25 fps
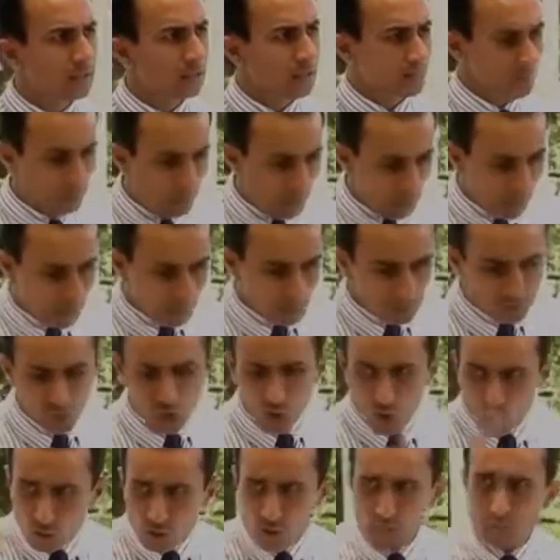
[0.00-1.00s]
Miriam's
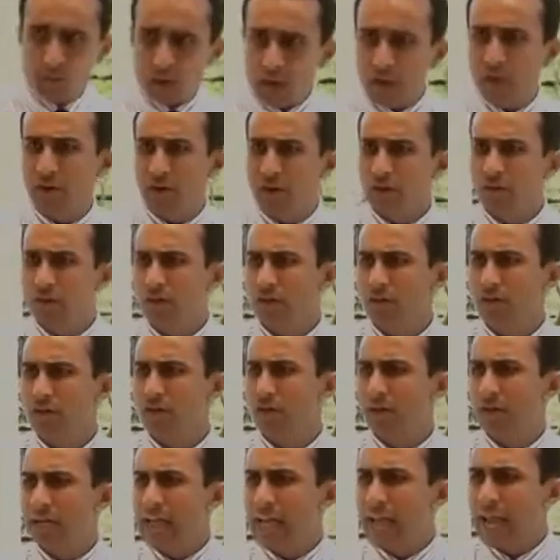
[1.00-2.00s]
own brother.
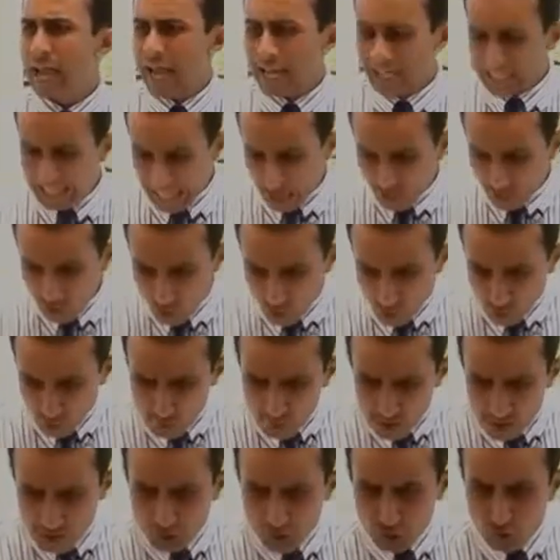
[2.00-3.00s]
And now the own
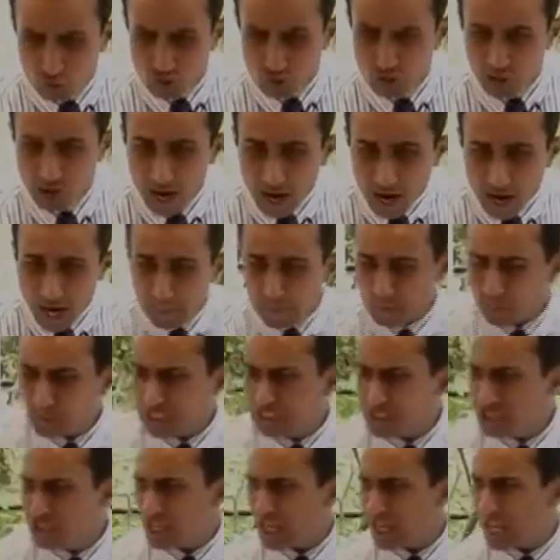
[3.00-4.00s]
brother, who is a high
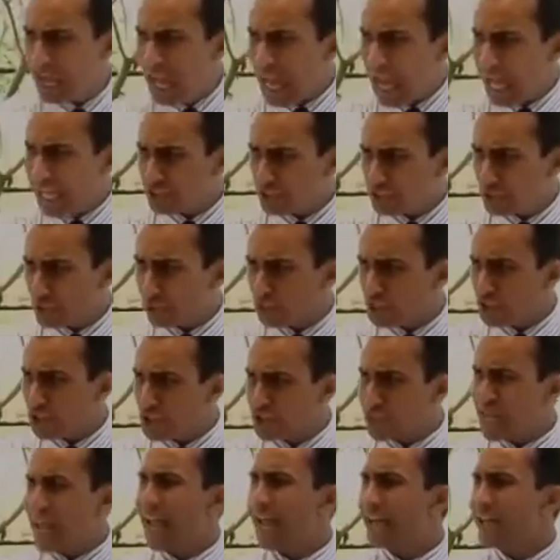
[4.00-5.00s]
priest, has to
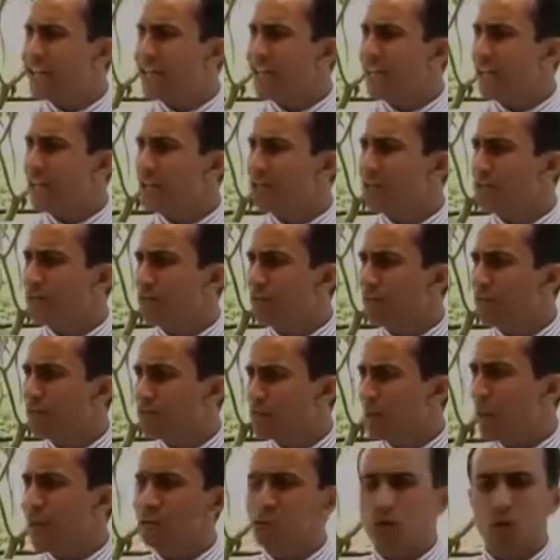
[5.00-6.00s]
stand in the
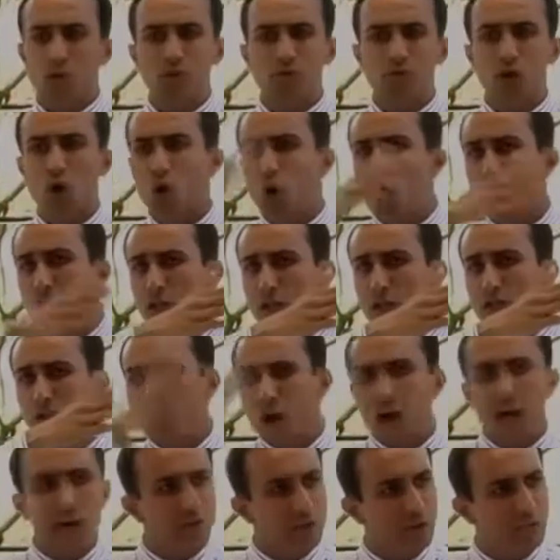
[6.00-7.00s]
front of the whole
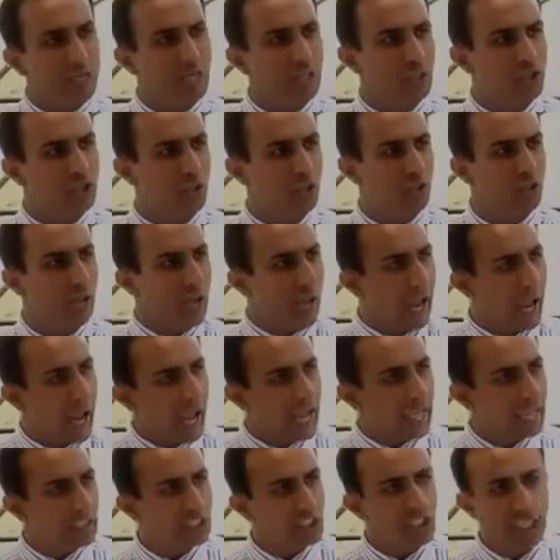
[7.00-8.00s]
congregation
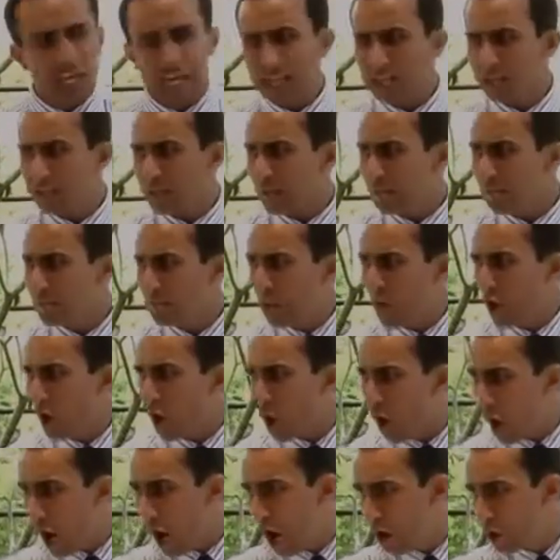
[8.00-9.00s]
and tell them,
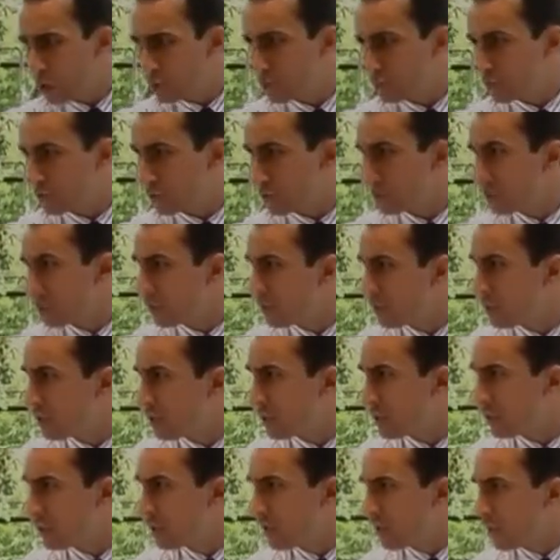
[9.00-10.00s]
behold,
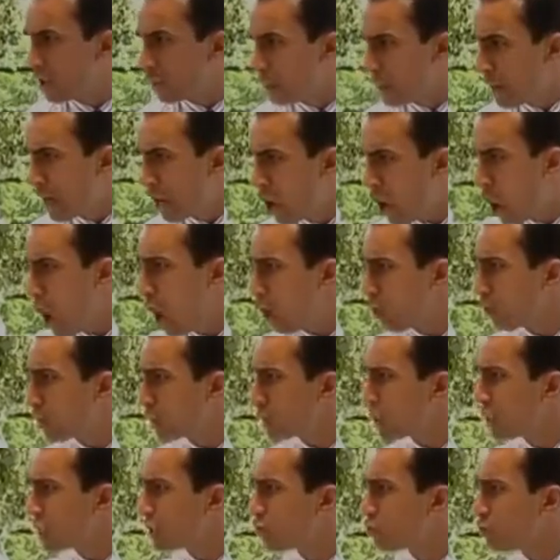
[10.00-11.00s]

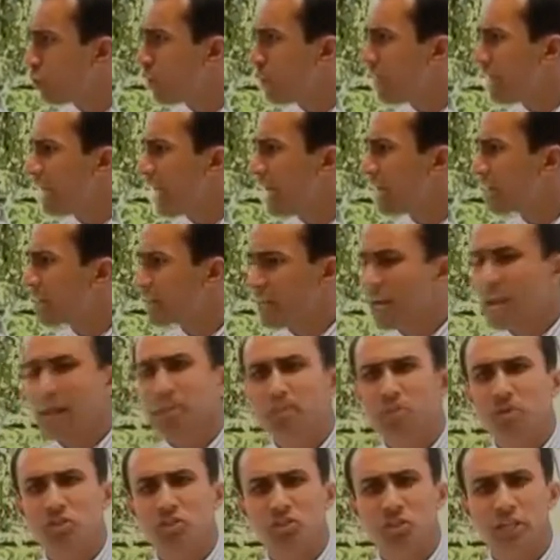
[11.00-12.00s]
this woman has
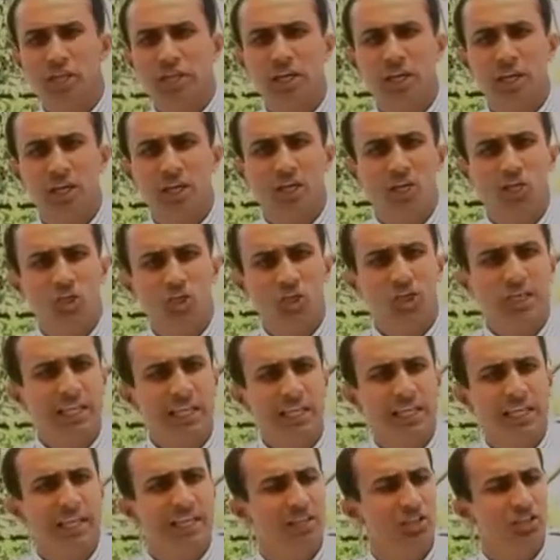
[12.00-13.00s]
leprosy. She
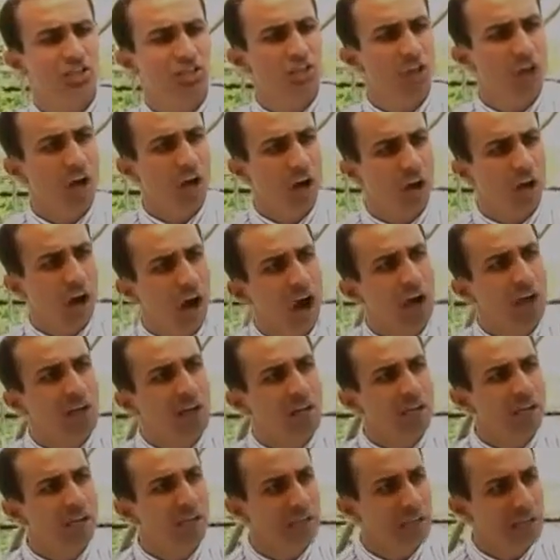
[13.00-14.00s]
is
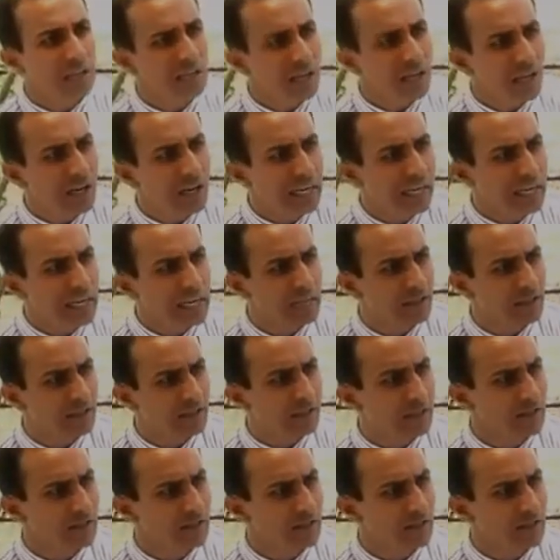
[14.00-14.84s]
unclean.